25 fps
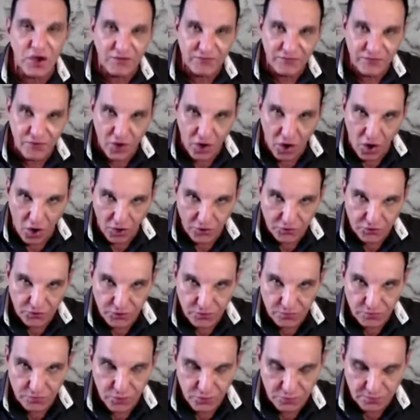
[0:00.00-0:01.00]
of God,
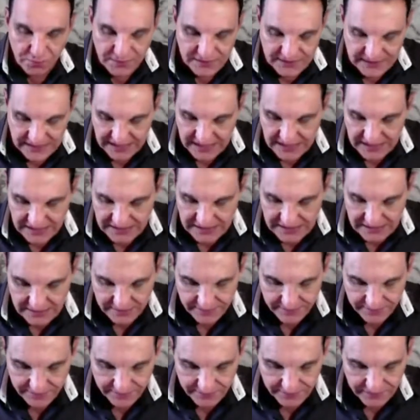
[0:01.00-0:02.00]
whom you
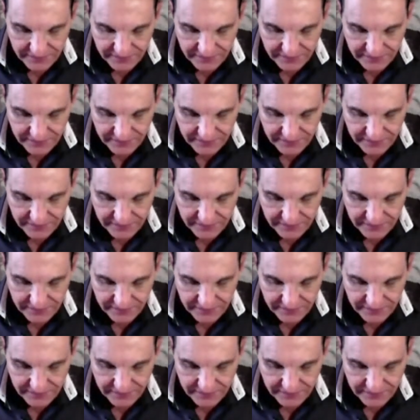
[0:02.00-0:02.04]
possess,